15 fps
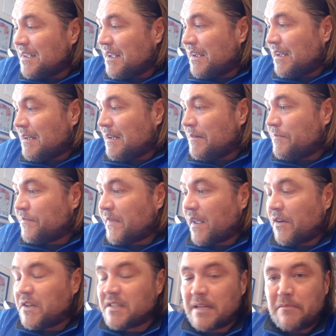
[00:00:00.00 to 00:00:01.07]
On
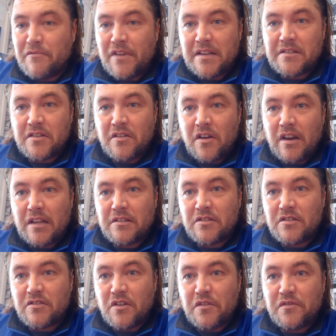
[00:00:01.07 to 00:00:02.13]
a slim fast and all that
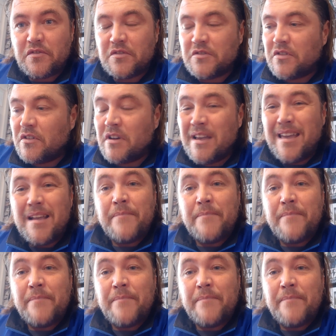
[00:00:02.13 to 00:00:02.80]
stuff. So